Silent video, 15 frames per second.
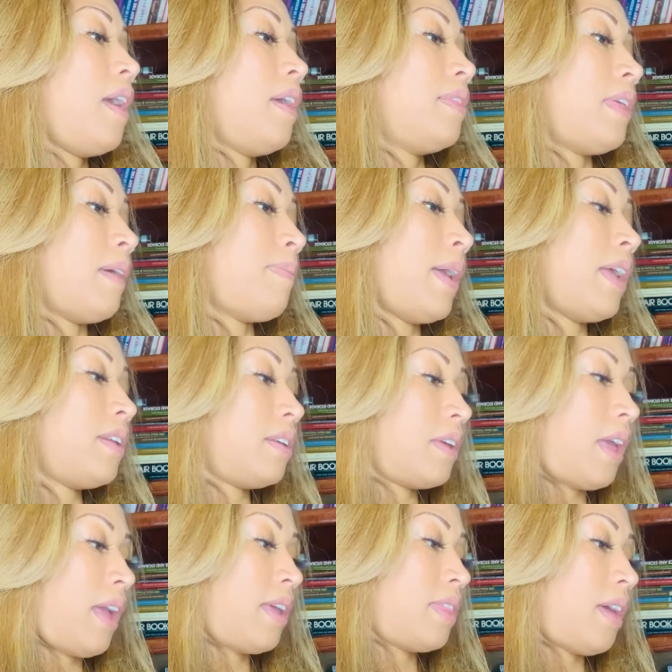They may
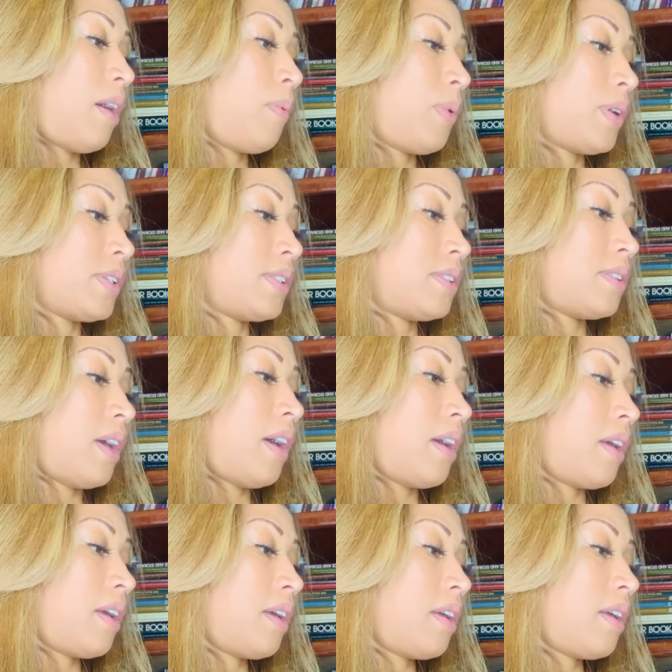indicate that we're
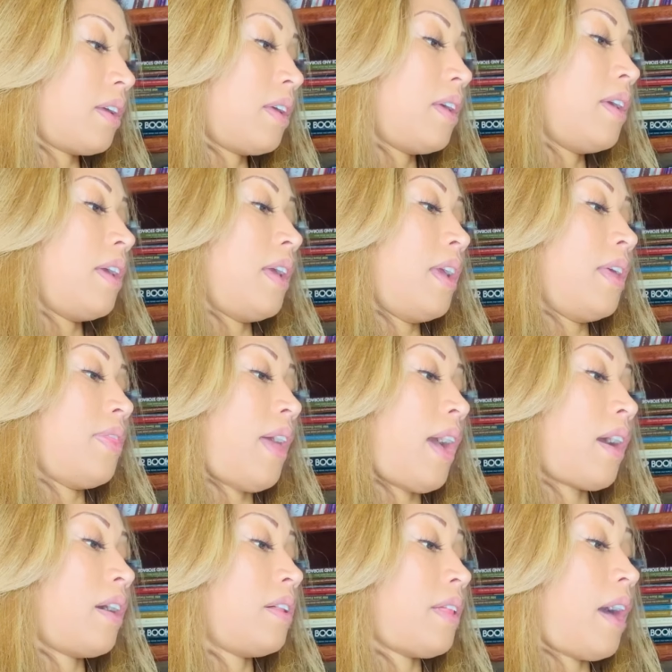stuck in
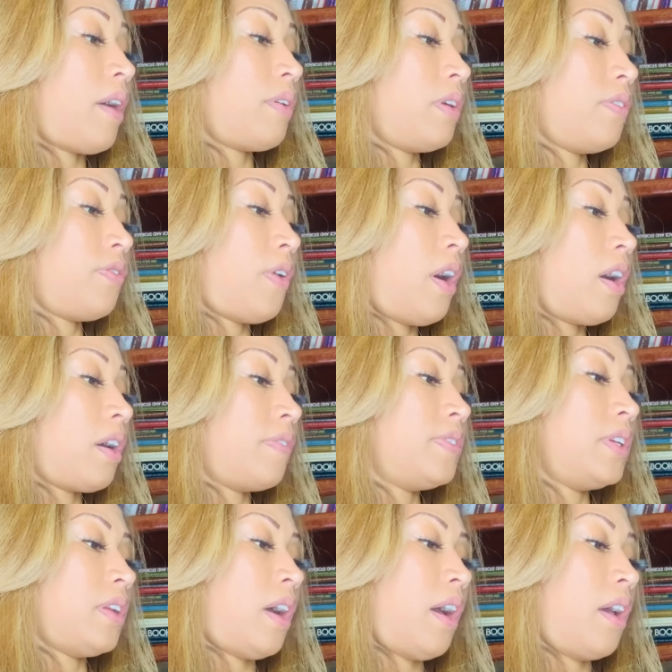that cloudy fog of
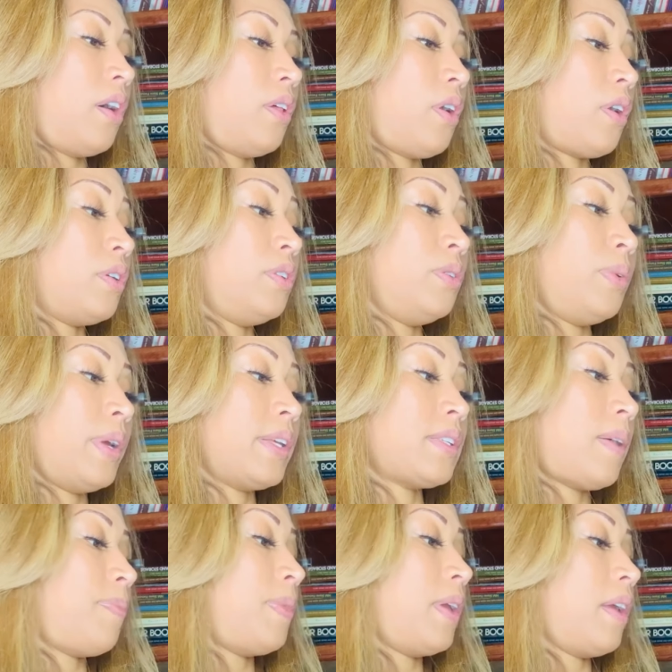denial or doing
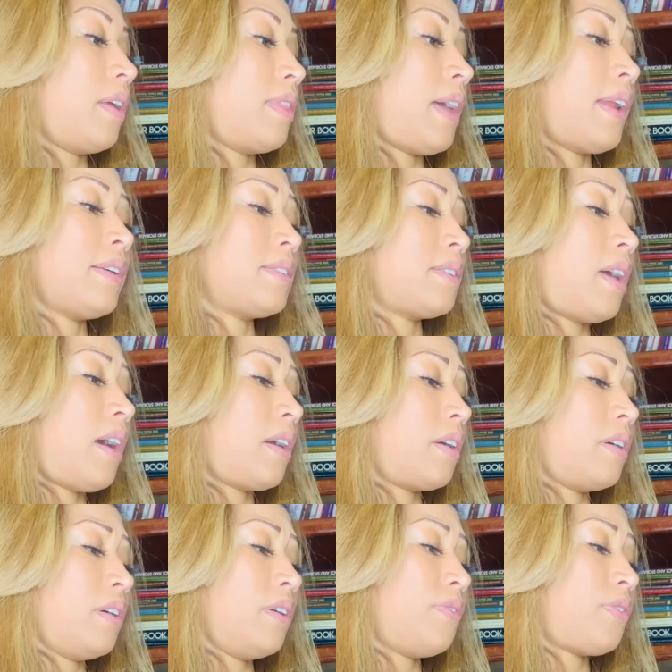something that is not
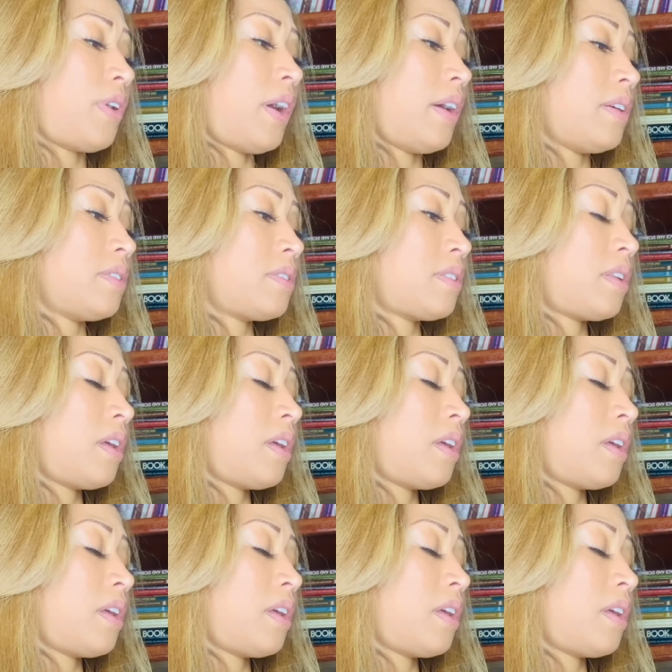good for us.